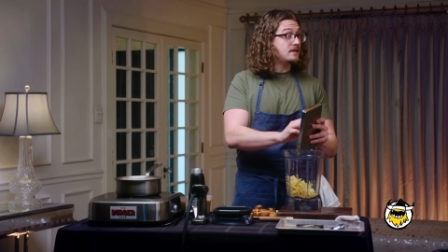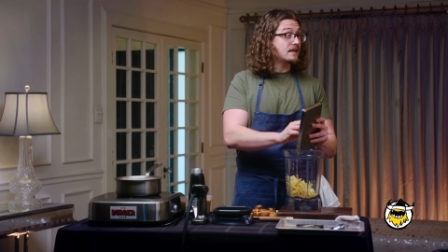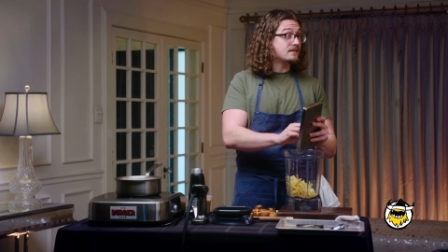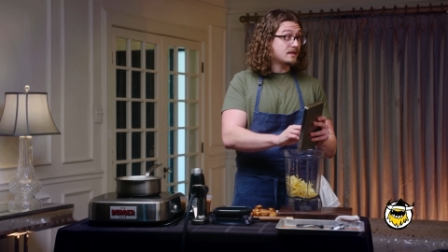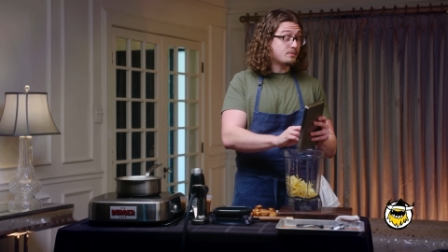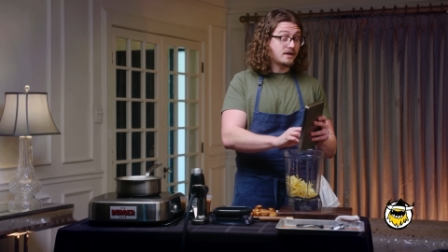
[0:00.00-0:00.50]

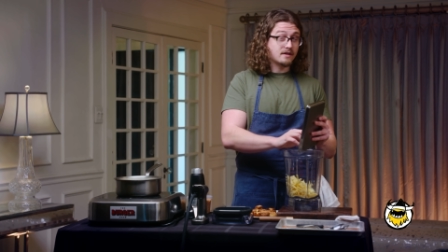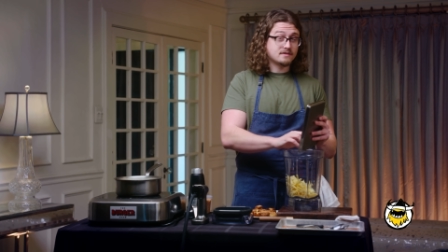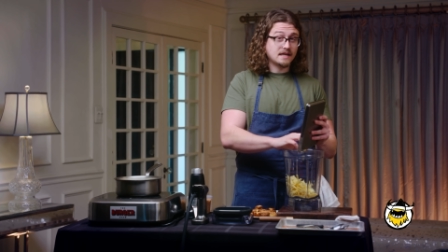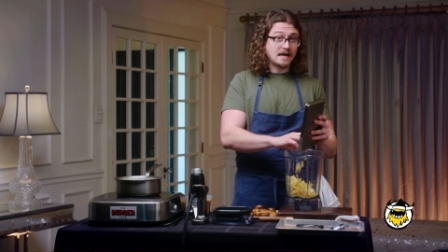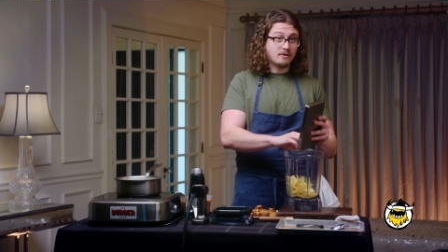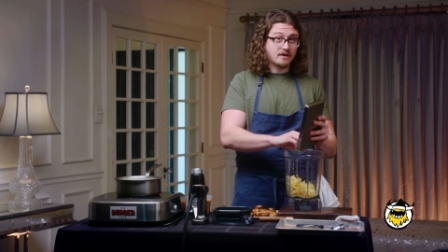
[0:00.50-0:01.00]
technically
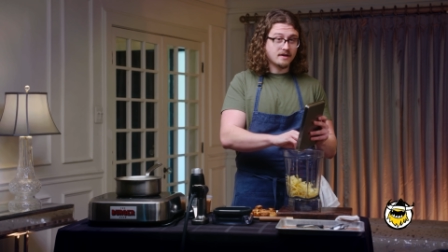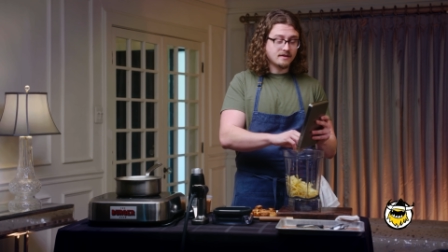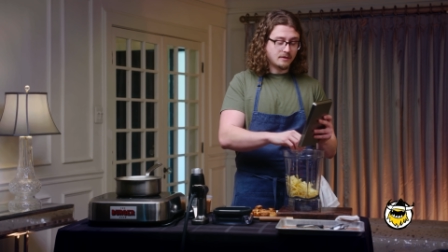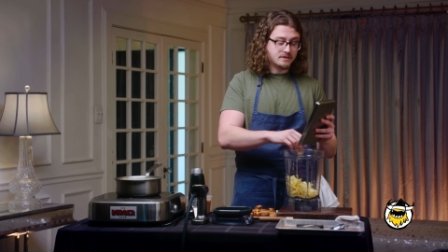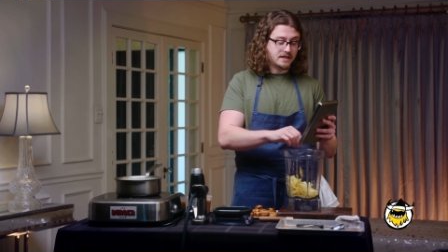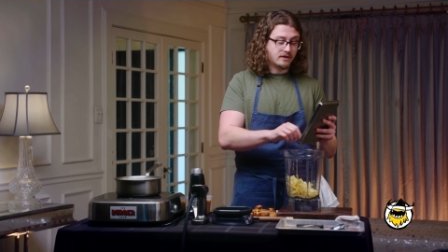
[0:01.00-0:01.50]
pronounced Howda.
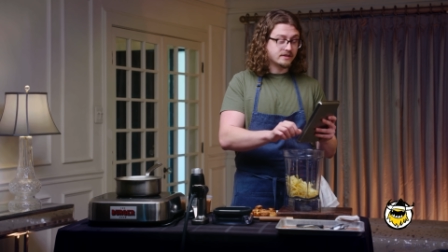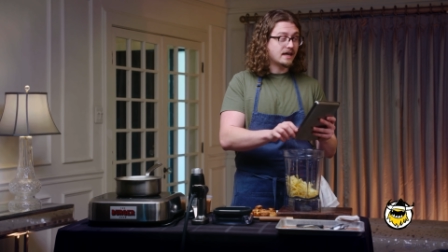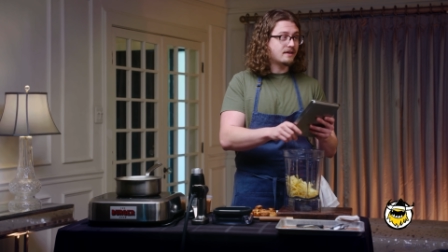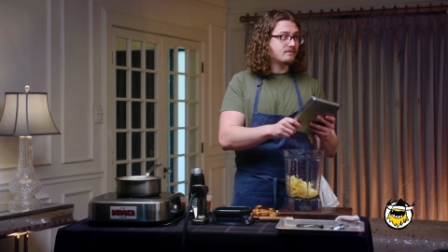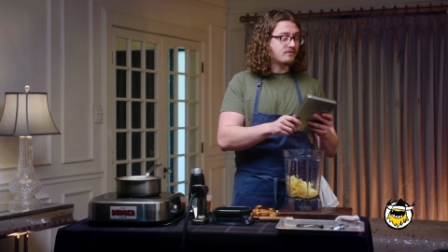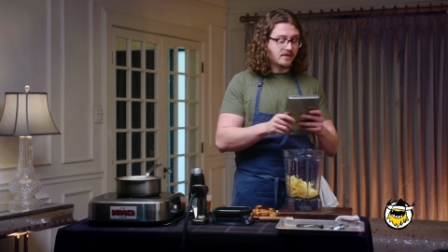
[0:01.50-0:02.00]
I was yelled
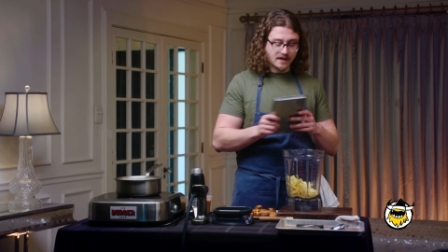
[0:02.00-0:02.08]
at for